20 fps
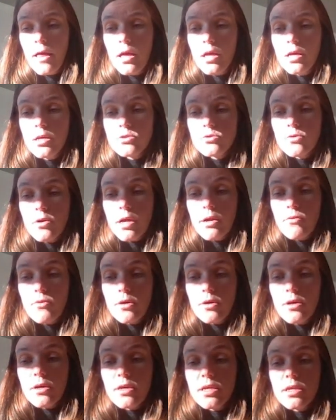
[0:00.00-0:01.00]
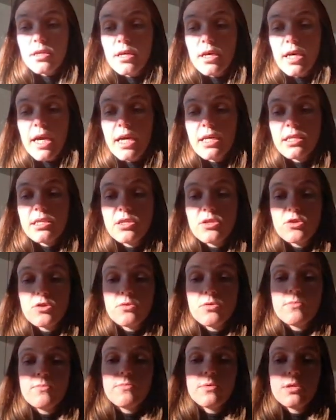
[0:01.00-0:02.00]
So I will add
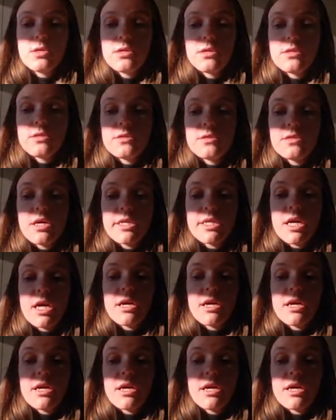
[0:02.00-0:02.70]
here that